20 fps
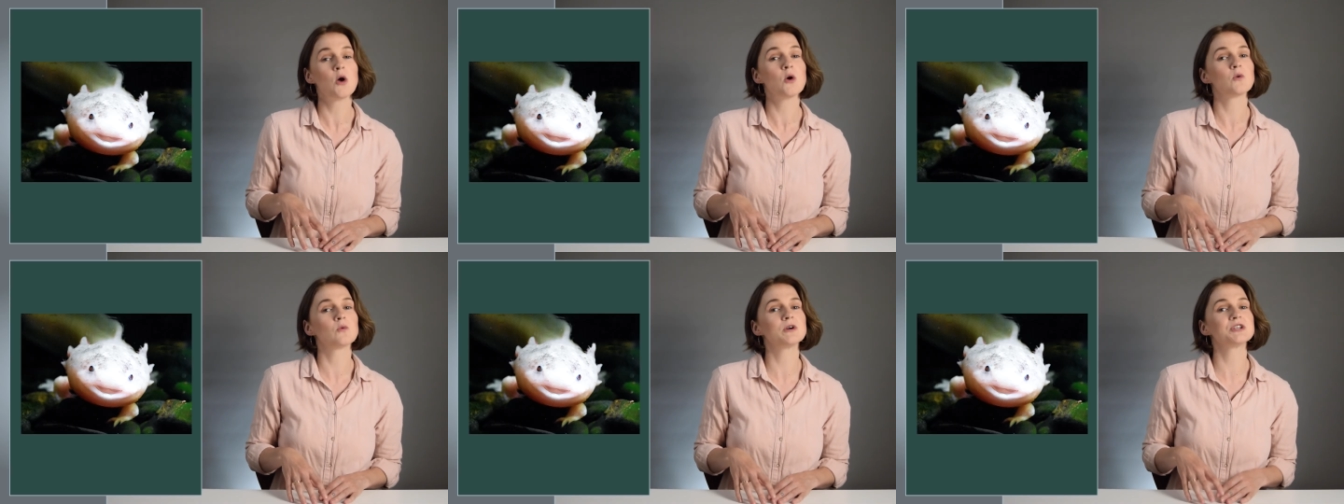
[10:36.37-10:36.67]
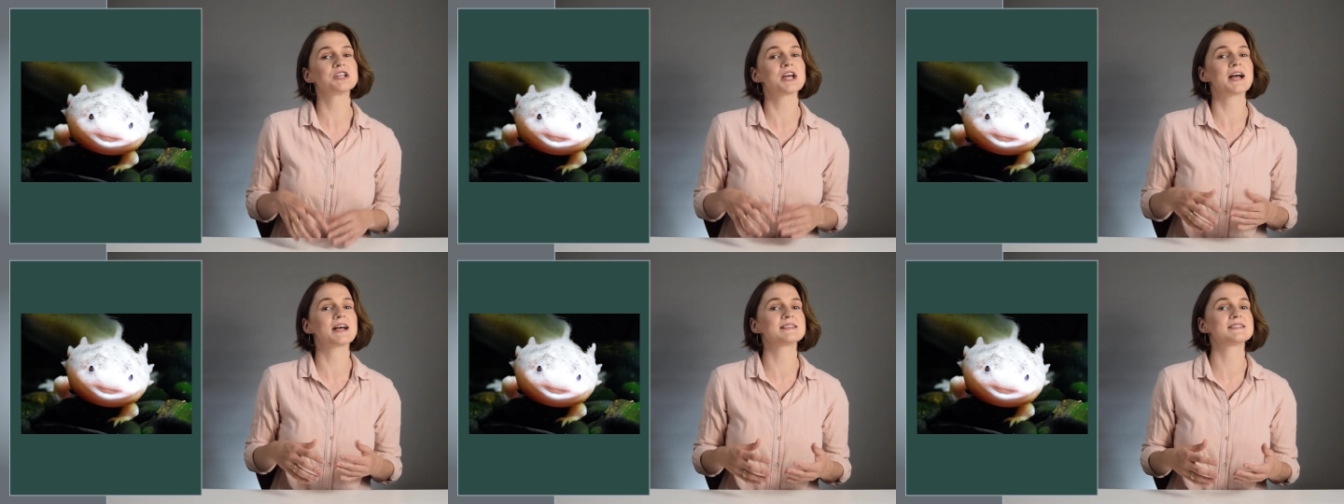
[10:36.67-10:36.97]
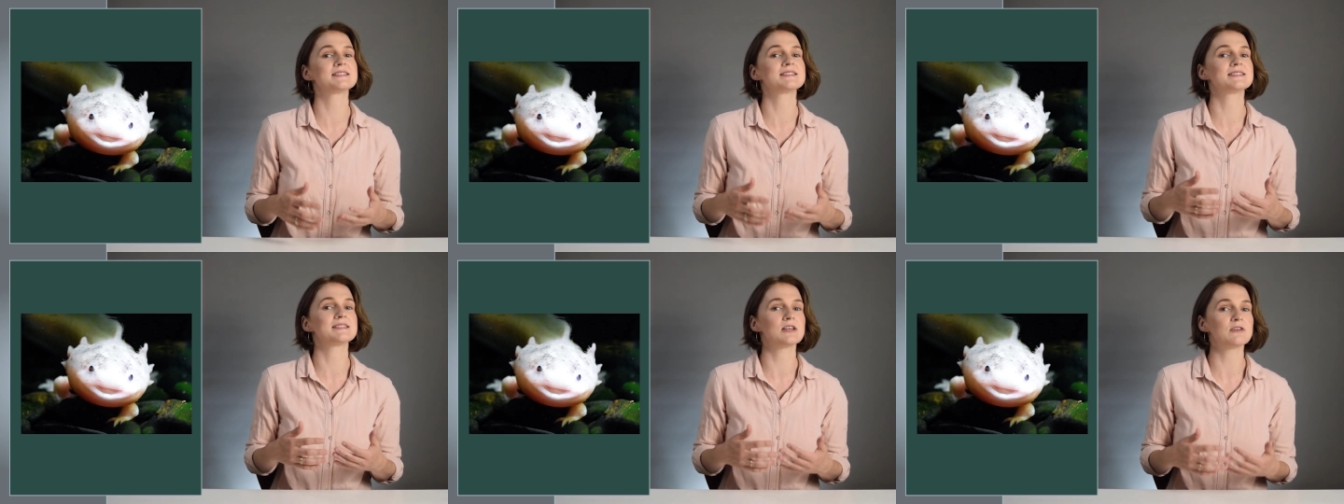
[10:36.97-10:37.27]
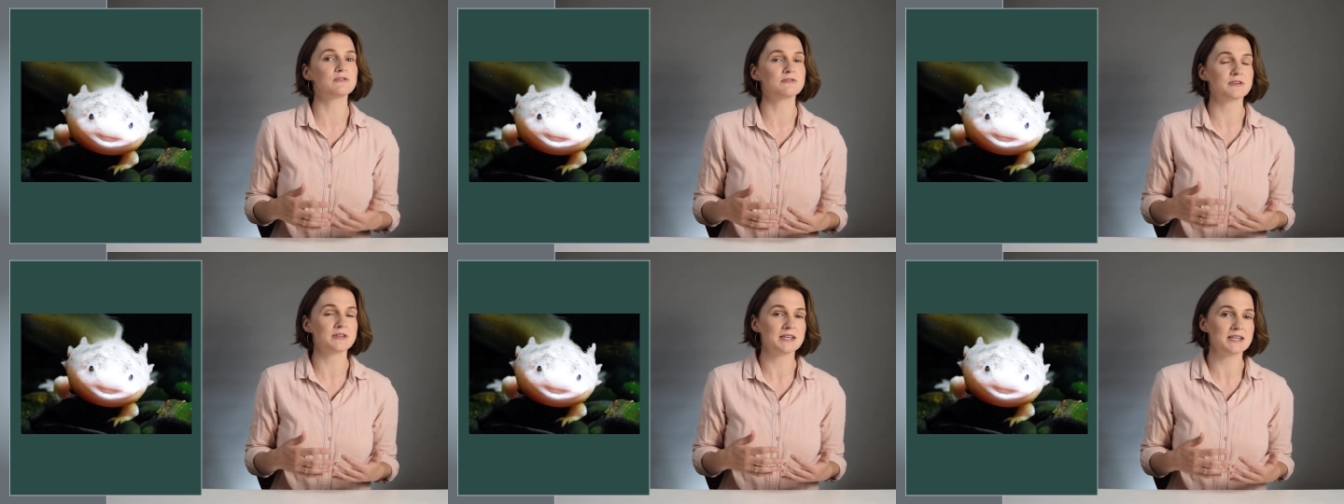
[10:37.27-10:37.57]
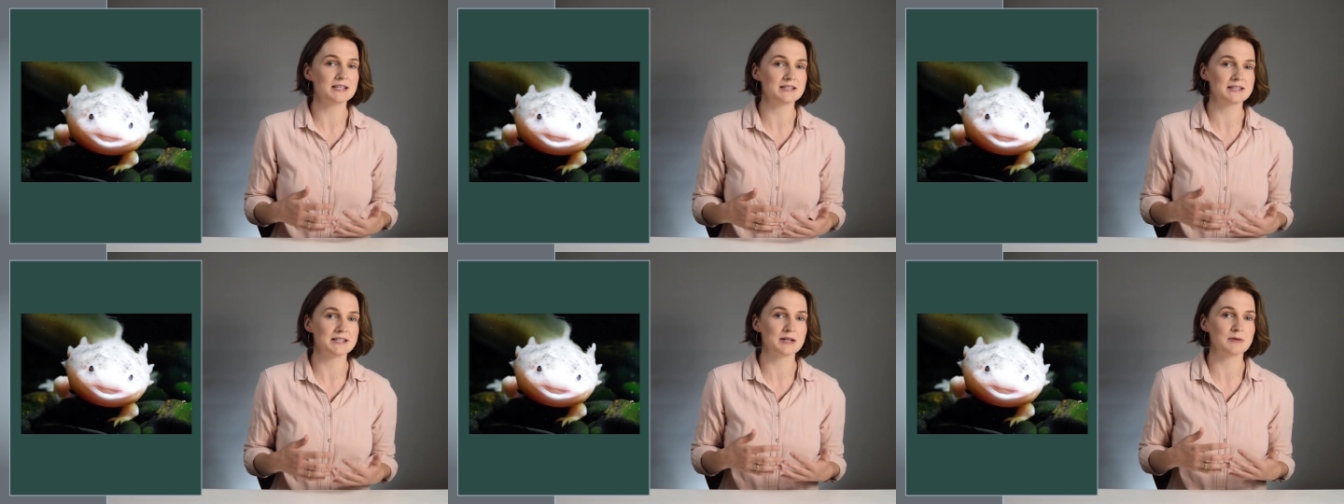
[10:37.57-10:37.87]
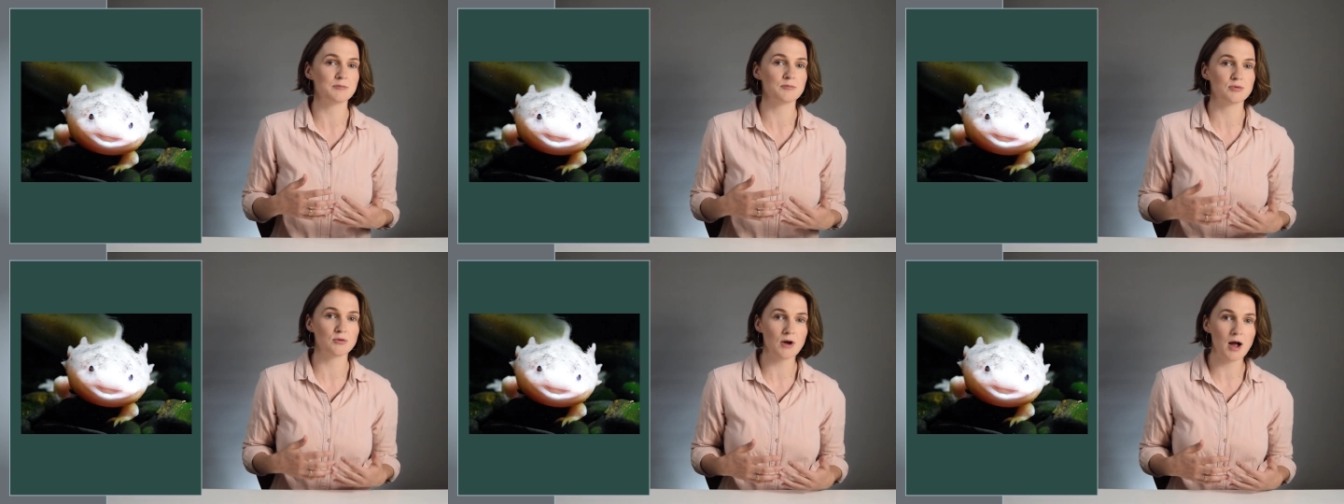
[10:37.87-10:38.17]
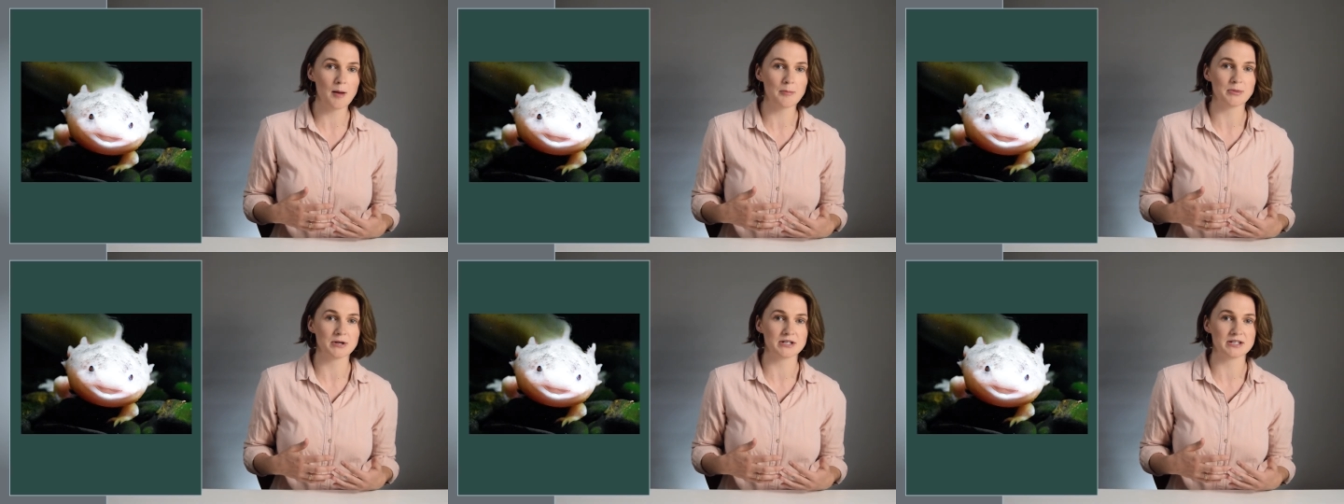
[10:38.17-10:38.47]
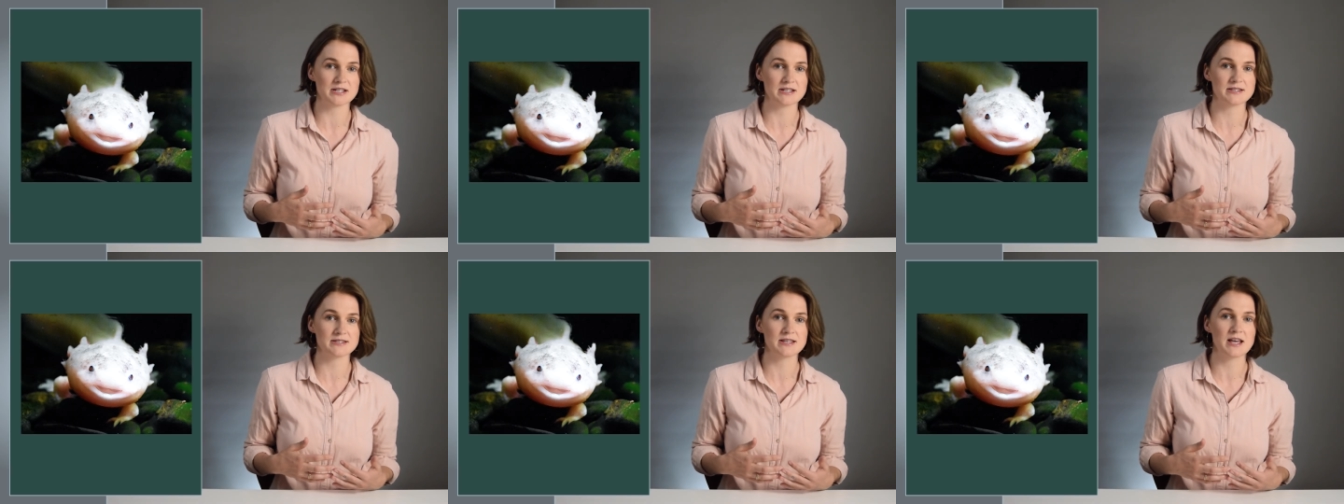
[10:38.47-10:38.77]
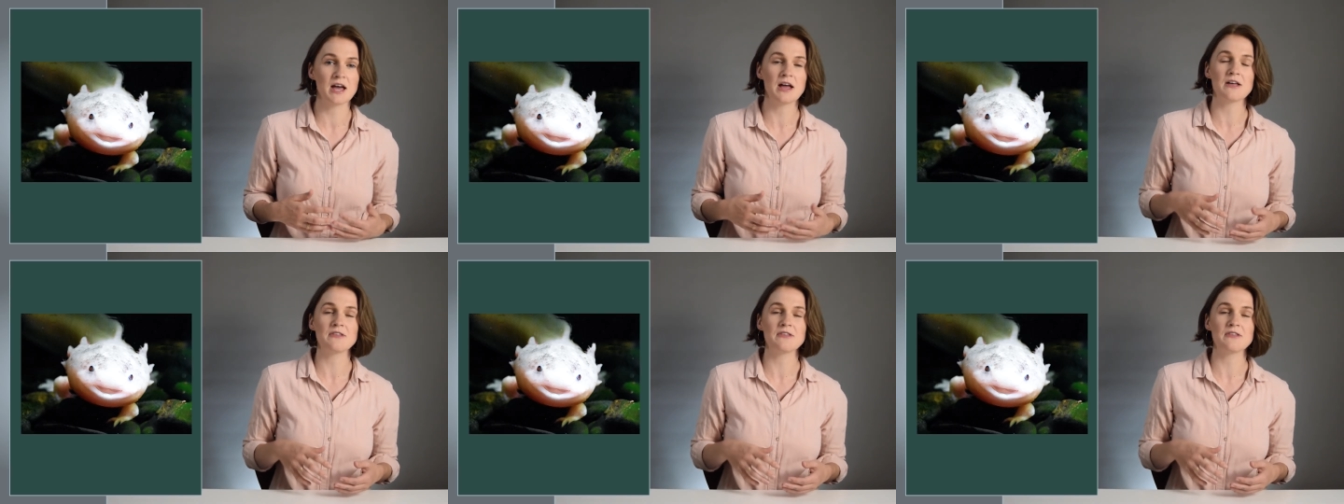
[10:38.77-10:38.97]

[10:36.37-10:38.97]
which has self healing properties.